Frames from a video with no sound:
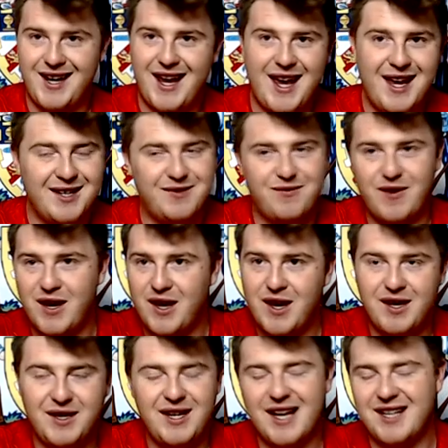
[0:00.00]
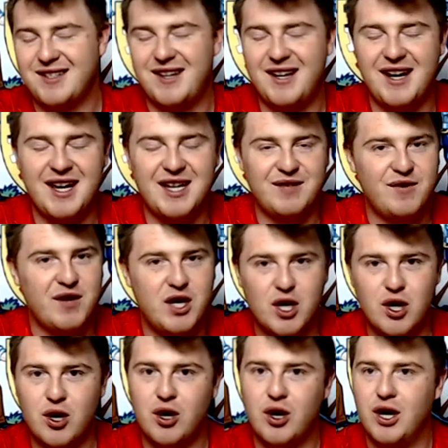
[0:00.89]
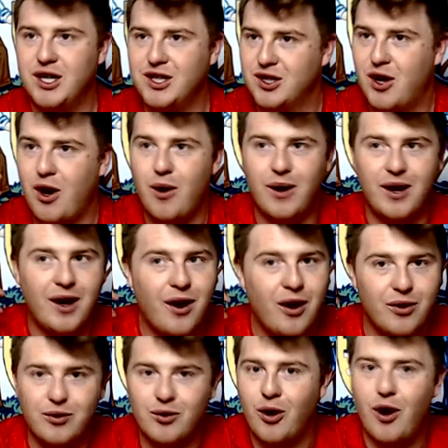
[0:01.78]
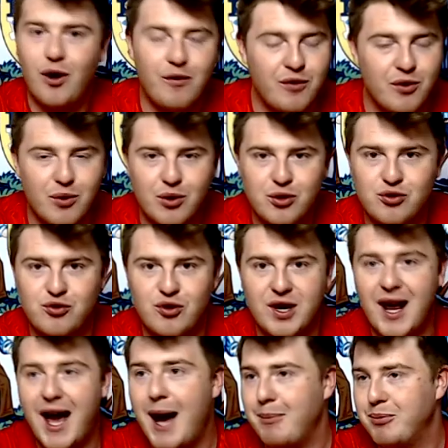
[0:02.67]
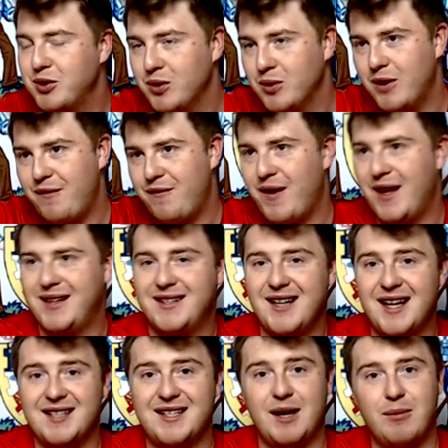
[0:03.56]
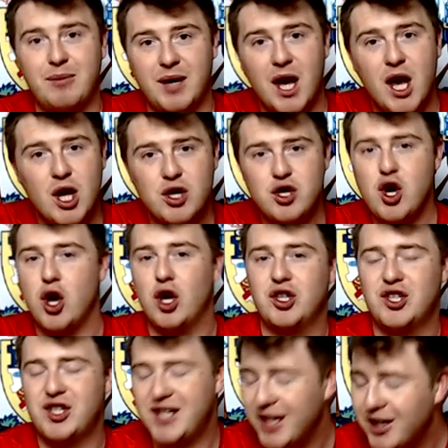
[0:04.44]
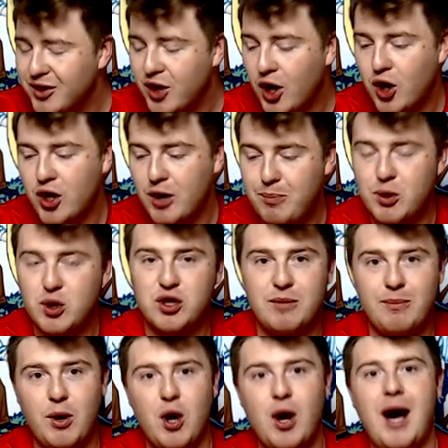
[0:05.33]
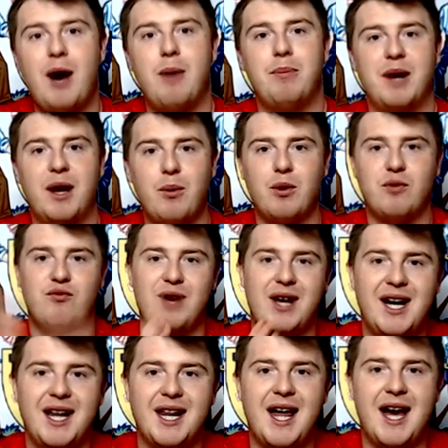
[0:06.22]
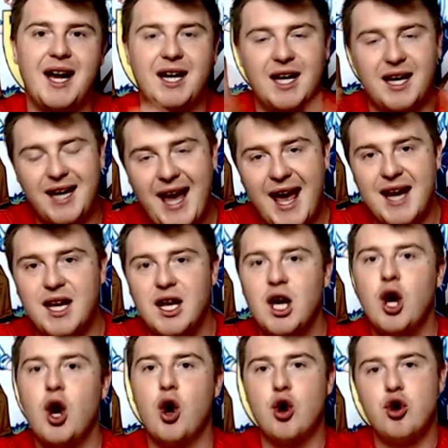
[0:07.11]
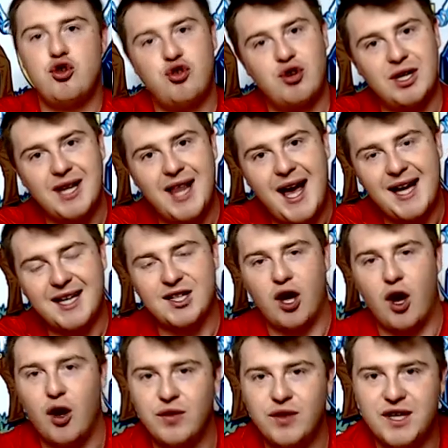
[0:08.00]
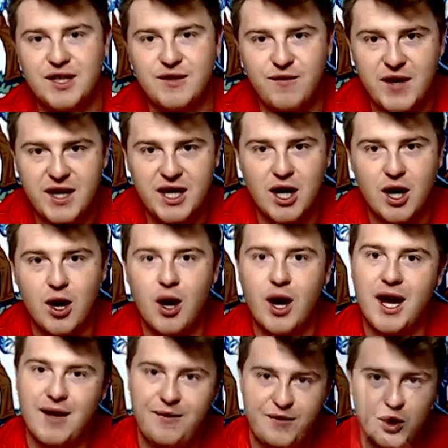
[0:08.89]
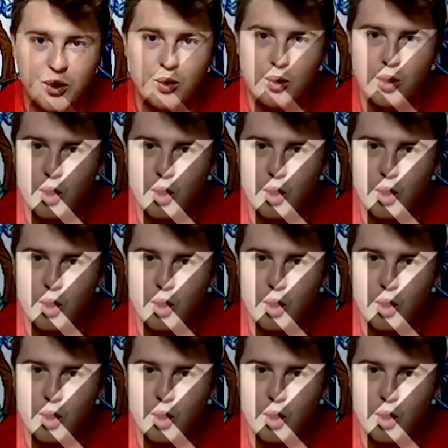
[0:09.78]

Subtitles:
Yesterday's video is going on over 100. Absolutely fantastic. Still not going to push the boat out, but I would really like, again, 100 likes on this video, if